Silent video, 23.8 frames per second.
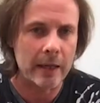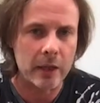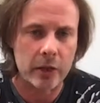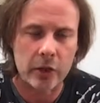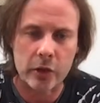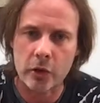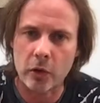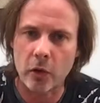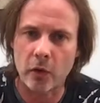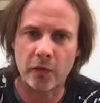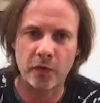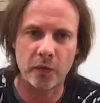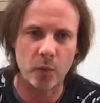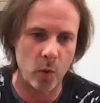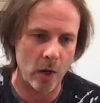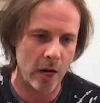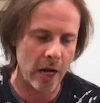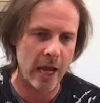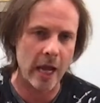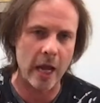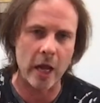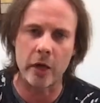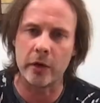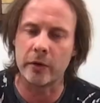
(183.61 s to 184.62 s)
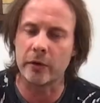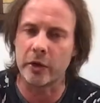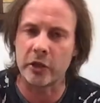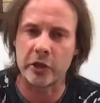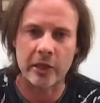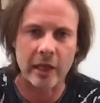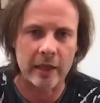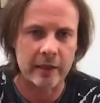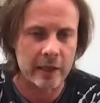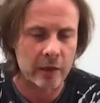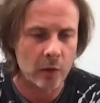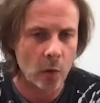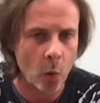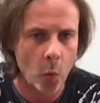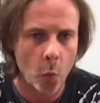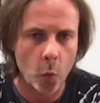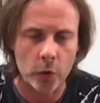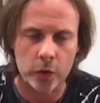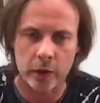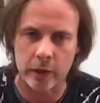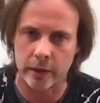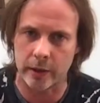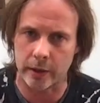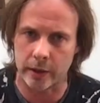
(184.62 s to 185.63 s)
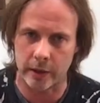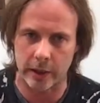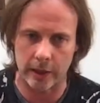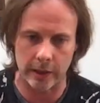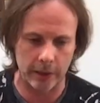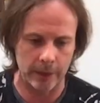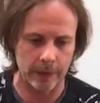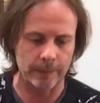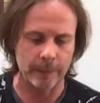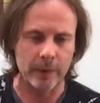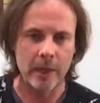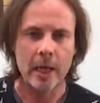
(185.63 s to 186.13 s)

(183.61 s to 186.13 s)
software, understanding audiences.